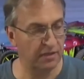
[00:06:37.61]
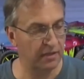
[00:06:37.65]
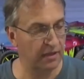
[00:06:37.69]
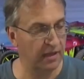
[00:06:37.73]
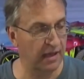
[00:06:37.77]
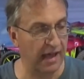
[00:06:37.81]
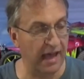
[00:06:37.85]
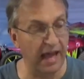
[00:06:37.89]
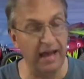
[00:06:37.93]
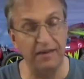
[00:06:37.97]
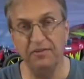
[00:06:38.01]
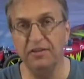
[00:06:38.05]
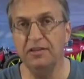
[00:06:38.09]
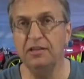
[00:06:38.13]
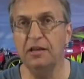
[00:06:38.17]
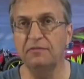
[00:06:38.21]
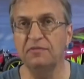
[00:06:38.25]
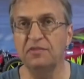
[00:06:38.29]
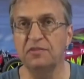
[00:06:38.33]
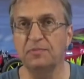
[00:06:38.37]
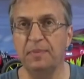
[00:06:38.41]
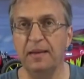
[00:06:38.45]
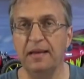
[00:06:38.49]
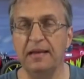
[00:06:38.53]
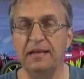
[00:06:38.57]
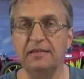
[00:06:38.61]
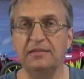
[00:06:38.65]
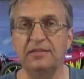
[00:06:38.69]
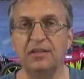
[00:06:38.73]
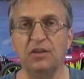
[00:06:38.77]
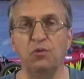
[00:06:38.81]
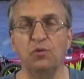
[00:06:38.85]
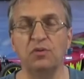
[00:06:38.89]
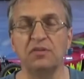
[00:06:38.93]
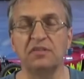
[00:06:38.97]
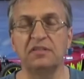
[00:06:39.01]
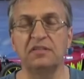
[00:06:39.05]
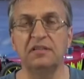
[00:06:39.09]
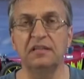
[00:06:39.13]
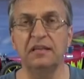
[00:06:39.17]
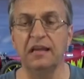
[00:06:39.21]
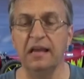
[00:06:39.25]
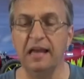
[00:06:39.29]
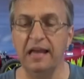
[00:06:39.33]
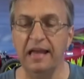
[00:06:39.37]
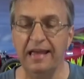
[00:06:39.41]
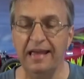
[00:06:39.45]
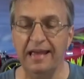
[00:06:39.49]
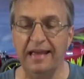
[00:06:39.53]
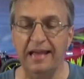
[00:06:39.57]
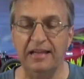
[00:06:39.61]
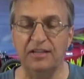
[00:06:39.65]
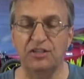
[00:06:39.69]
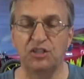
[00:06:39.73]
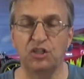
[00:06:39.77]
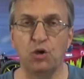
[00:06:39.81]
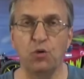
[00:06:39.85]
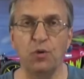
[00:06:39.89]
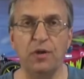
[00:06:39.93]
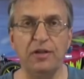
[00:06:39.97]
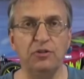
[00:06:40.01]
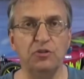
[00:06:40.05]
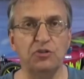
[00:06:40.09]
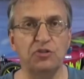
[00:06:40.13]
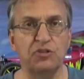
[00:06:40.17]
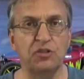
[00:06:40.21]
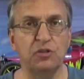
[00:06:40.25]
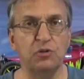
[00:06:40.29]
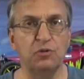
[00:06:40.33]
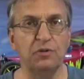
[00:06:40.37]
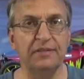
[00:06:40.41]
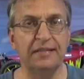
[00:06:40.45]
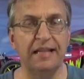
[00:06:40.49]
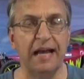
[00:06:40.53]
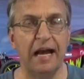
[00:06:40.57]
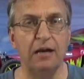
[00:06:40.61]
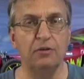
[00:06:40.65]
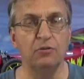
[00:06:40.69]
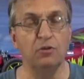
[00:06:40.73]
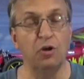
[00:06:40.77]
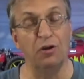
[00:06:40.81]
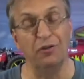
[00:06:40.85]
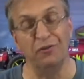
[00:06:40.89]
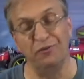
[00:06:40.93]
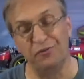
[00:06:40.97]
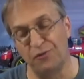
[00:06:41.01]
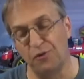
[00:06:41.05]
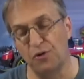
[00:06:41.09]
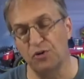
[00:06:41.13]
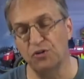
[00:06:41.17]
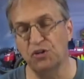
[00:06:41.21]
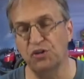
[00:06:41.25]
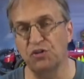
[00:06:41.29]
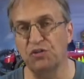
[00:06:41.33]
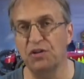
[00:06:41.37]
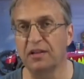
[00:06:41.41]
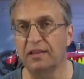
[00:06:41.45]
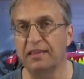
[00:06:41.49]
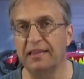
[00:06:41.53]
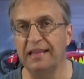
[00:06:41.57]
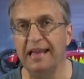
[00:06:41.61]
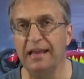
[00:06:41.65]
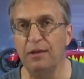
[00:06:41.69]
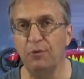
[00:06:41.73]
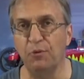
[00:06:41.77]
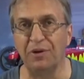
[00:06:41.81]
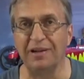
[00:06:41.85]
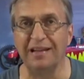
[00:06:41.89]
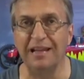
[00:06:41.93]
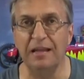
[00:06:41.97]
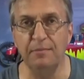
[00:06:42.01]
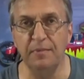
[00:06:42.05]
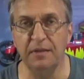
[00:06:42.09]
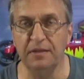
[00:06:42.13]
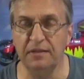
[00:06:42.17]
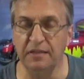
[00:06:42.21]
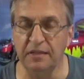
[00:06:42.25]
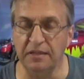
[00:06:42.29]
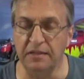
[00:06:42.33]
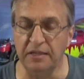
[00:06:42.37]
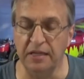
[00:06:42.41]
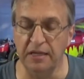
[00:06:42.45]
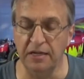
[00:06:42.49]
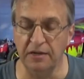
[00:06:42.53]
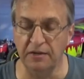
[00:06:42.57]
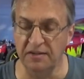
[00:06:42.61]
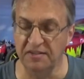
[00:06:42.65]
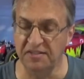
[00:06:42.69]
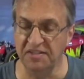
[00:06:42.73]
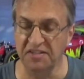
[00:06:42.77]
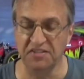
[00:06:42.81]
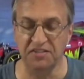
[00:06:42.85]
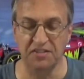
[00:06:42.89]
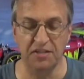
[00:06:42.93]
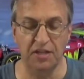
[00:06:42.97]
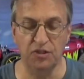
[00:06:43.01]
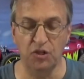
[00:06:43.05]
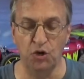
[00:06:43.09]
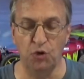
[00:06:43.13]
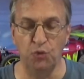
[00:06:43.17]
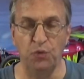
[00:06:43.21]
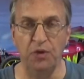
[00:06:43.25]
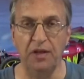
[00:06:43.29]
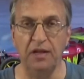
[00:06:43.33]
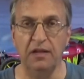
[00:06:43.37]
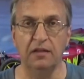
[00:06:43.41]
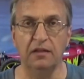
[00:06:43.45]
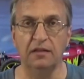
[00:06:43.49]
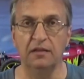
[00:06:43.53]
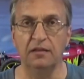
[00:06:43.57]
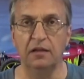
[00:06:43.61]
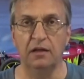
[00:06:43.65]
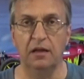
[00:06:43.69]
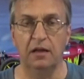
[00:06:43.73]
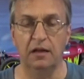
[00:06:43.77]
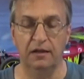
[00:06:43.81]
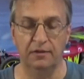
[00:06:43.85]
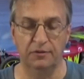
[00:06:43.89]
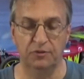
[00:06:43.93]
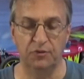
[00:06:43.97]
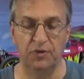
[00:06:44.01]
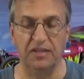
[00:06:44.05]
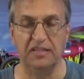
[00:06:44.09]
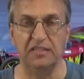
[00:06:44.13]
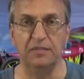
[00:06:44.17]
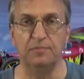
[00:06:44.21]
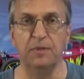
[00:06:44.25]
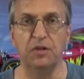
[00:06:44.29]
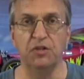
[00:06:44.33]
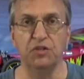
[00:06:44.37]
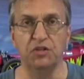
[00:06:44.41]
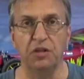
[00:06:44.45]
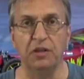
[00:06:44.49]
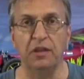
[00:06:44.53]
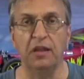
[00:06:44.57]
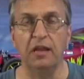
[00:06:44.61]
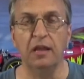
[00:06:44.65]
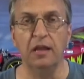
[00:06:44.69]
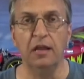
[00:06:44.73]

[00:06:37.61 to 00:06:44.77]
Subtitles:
I have enough space. You will see it's going to slow down. Unfortunately, we're limited here. This is not a real transmission.